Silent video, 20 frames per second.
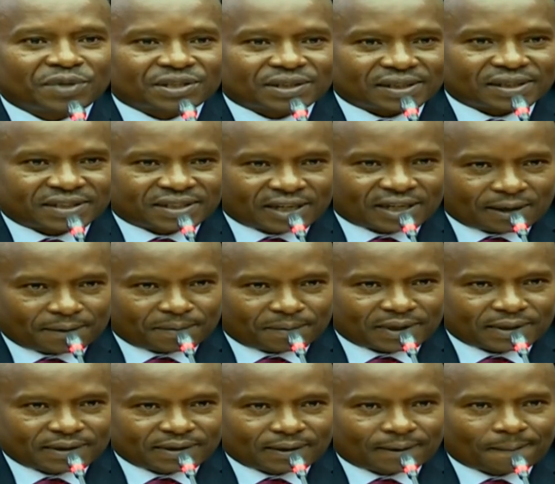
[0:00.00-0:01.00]
Mr.
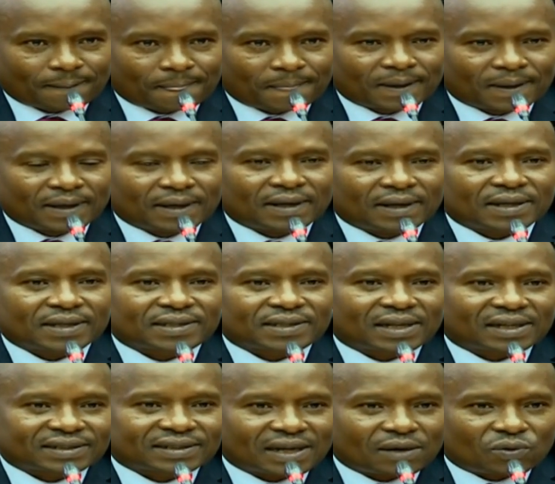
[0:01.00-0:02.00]
Chairman, is
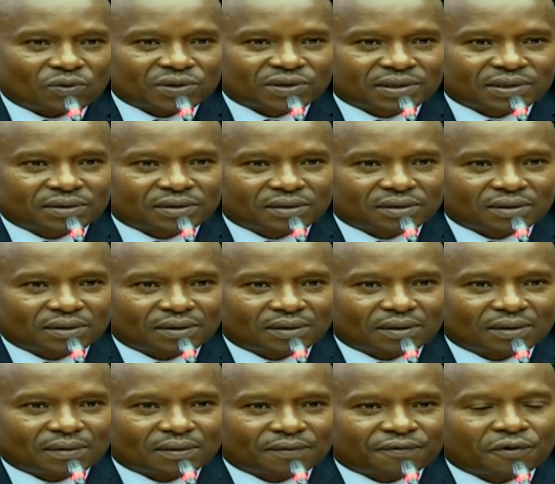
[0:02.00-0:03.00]
that I was
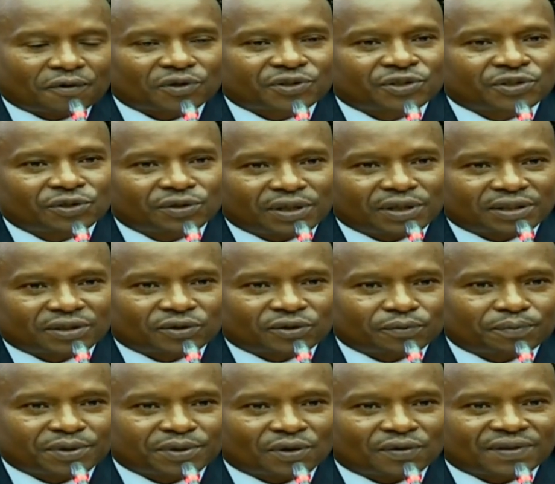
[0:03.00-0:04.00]
fortunate
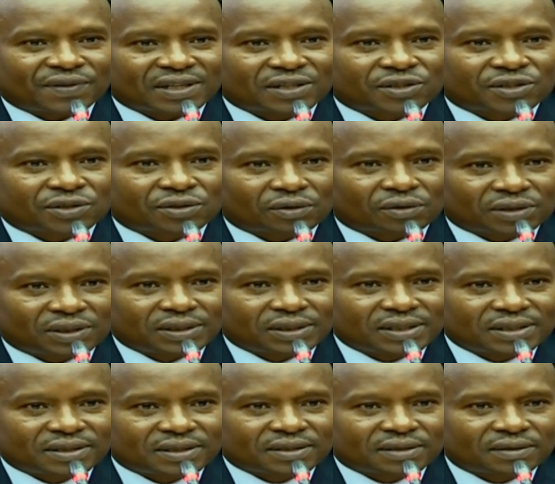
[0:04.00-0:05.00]
to be on the
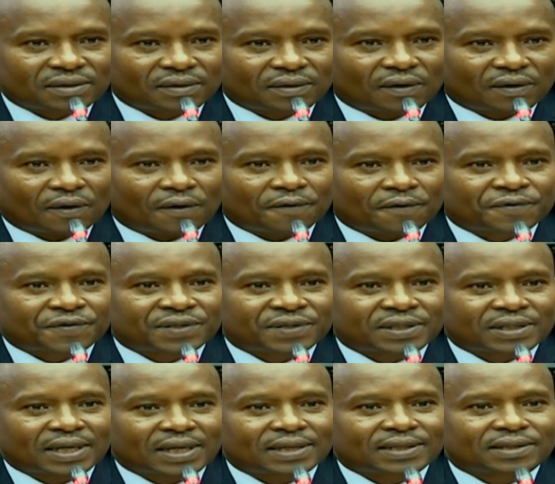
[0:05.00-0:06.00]
shortlist of
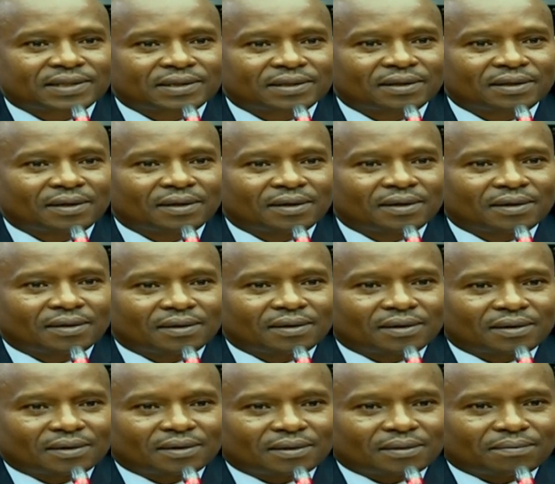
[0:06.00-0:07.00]
six
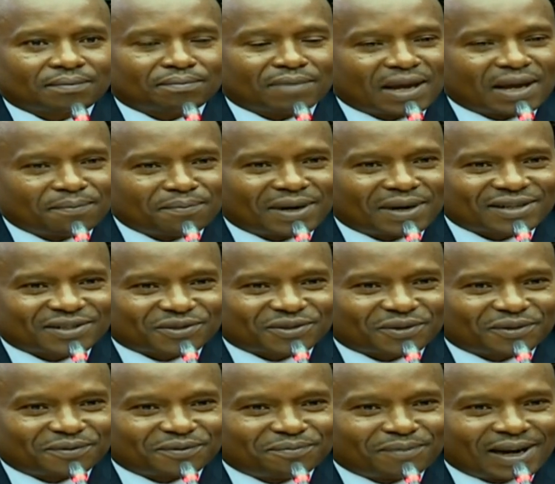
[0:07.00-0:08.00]
members
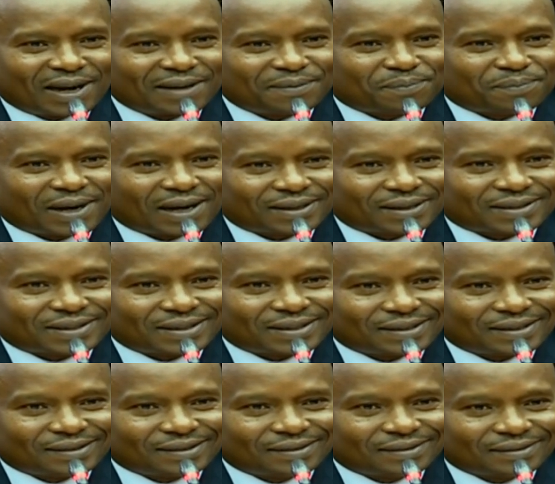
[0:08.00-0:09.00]
of my
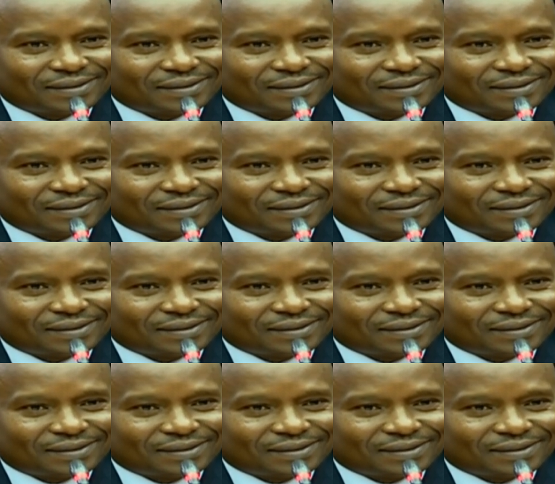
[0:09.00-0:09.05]
party